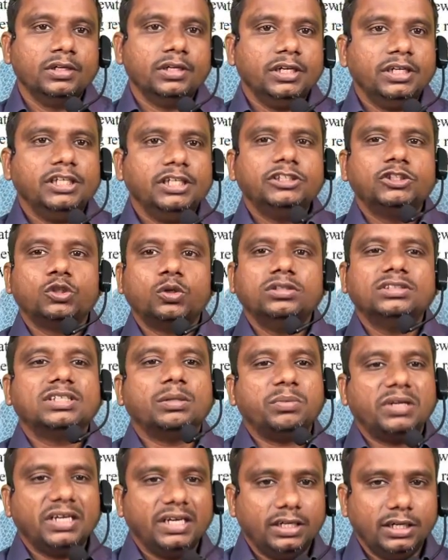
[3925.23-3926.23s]
It is shown
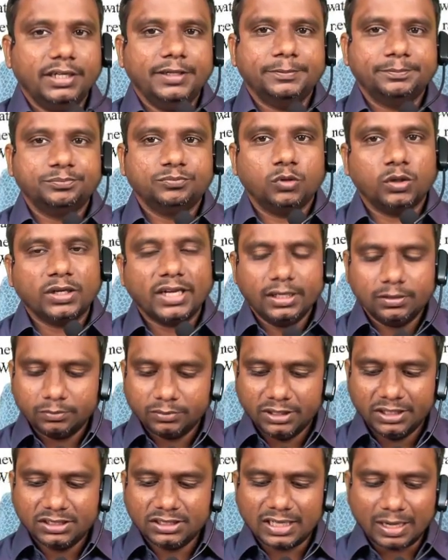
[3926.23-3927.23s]
separately. Okay,
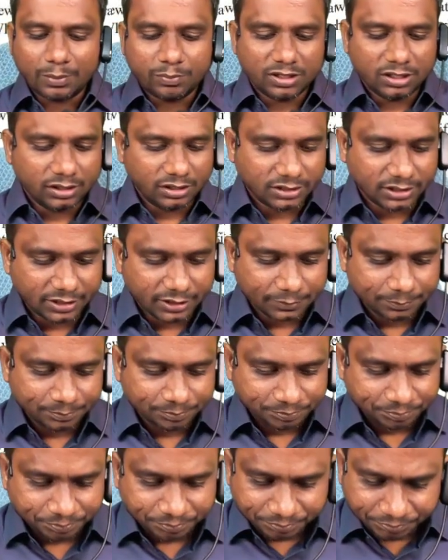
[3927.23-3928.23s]
it is a capital receipt.
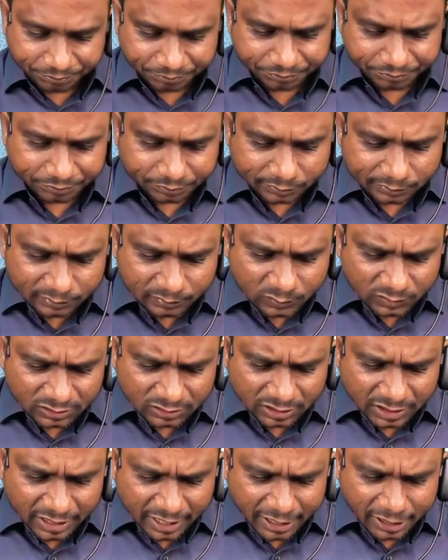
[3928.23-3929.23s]

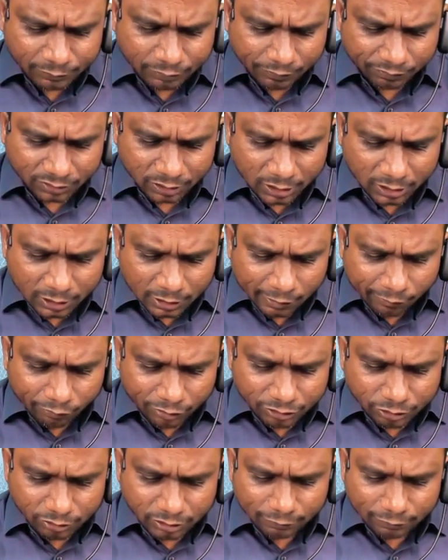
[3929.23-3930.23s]
85th. Which
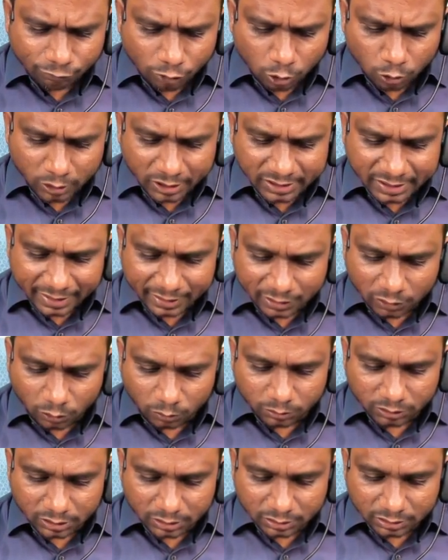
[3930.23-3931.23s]
of the following
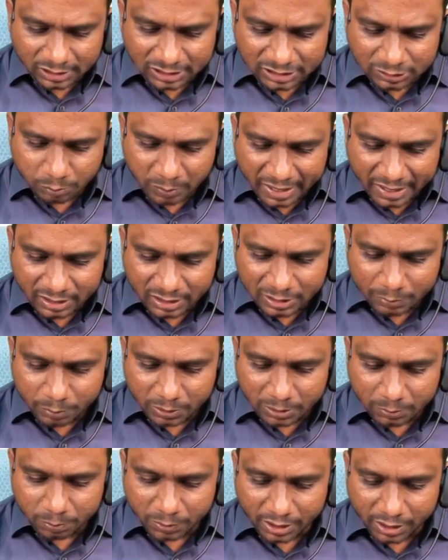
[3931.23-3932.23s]
account is mainly
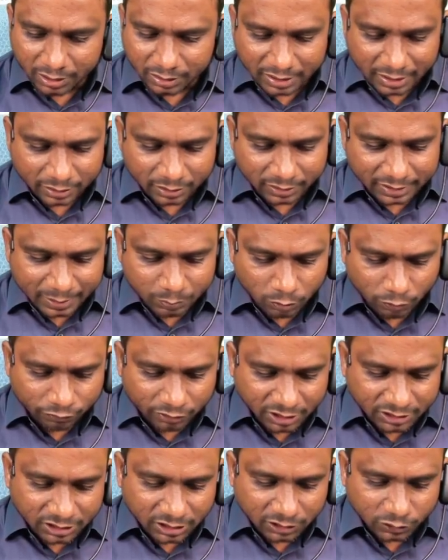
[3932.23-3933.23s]
prepared at the time of
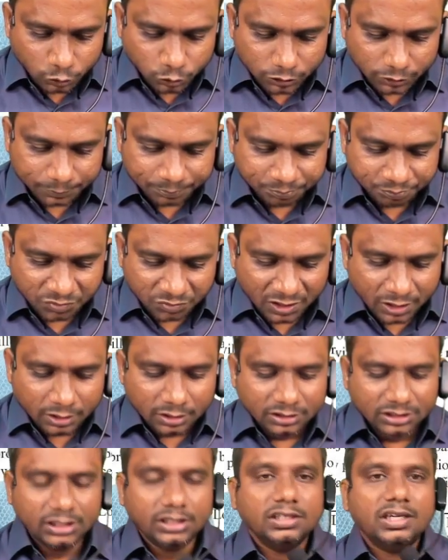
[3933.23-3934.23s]
dissolution?
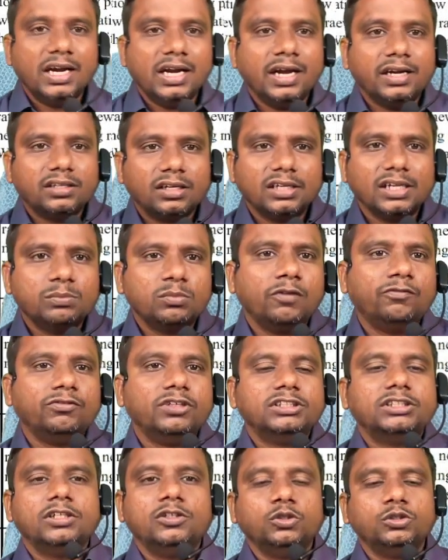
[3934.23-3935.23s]
See, at the time of
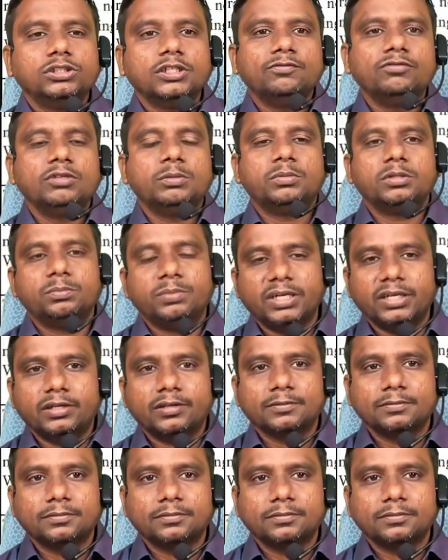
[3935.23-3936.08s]
dissolution, we prepare